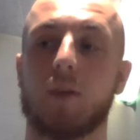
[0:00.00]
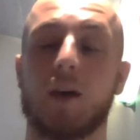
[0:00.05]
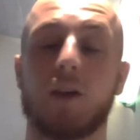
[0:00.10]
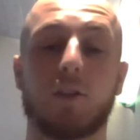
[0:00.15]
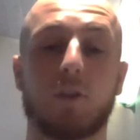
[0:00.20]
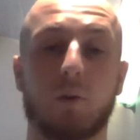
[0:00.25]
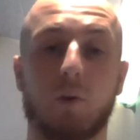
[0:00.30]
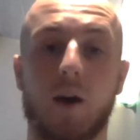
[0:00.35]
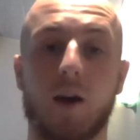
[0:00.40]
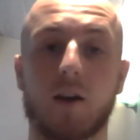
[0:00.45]

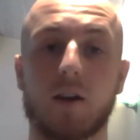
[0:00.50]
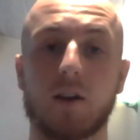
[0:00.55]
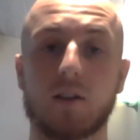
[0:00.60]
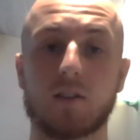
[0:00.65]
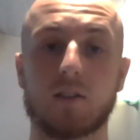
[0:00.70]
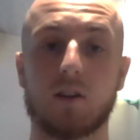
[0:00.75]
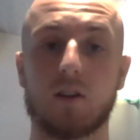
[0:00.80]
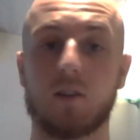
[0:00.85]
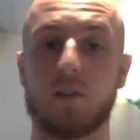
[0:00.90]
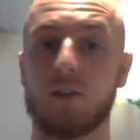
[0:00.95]
ethical
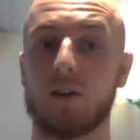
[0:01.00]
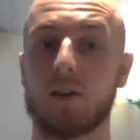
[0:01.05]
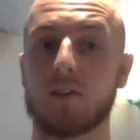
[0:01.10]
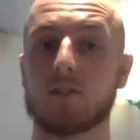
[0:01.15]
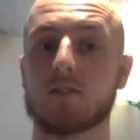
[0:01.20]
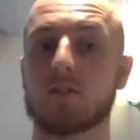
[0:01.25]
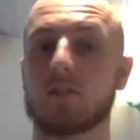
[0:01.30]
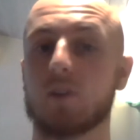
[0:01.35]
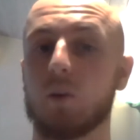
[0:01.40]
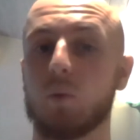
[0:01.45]
hacking side of
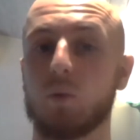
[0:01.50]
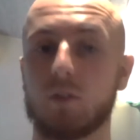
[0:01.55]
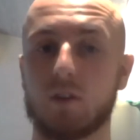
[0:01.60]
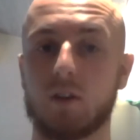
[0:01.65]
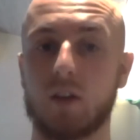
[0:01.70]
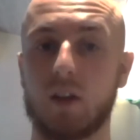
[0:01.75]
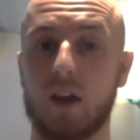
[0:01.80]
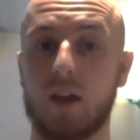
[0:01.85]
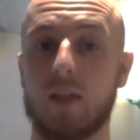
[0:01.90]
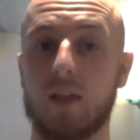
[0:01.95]
things because I
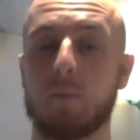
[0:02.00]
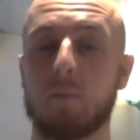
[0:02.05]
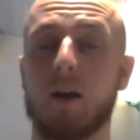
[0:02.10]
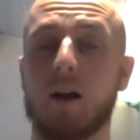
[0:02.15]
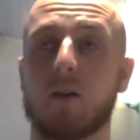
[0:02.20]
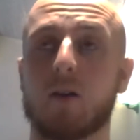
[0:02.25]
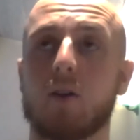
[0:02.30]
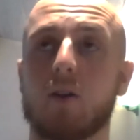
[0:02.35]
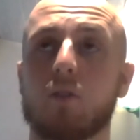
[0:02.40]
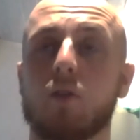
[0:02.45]
wanted to get that
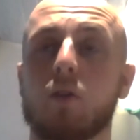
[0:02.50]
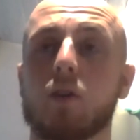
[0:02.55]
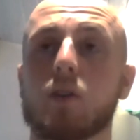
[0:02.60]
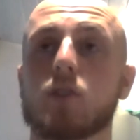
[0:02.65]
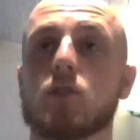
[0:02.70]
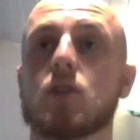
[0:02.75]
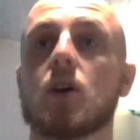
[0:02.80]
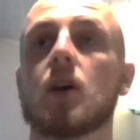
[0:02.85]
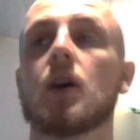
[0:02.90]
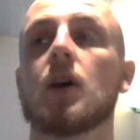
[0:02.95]
background
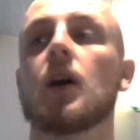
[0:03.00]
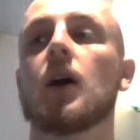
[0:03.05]
knowledge.